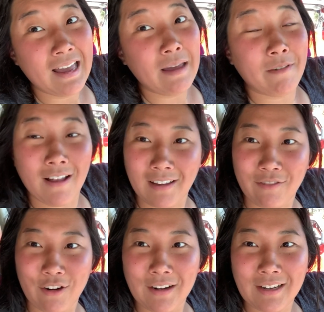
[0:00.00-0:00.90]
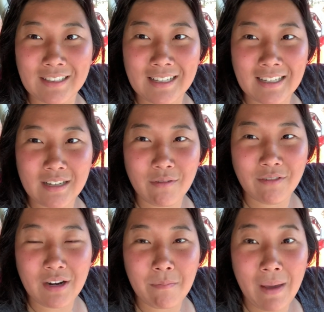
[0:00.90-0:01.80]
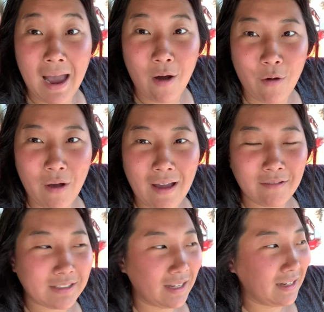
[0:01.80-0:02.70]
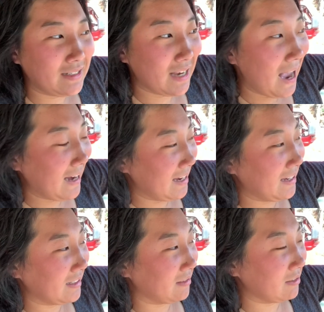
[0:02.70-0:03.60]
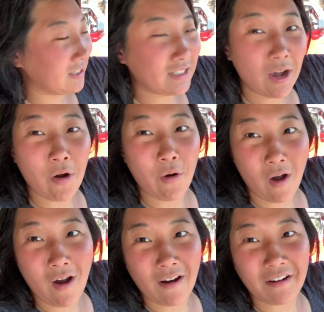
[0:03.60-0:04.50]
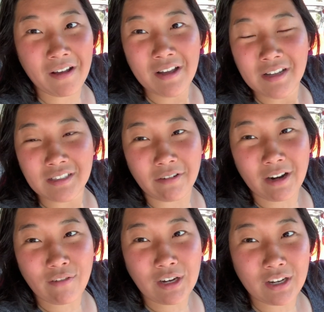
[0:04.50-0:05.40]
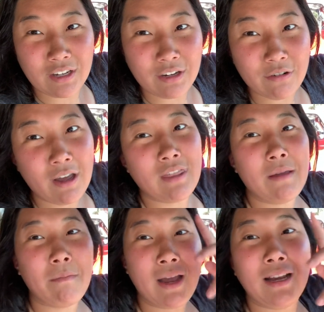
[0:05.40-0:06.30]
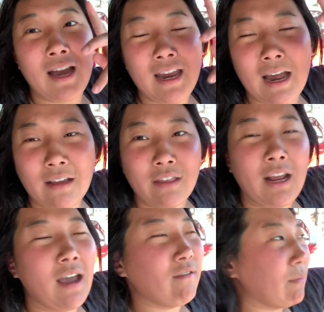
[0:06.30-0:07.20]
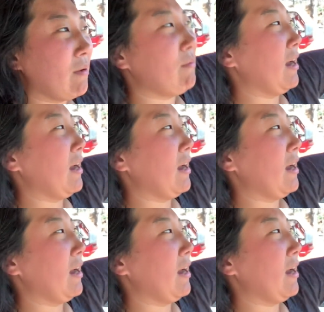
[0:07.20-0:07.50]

I'm not looking forward to it because last time when we did Powell, I was like dying because it was so hard. So we're gonna have a canoe and then my kayak that I have above my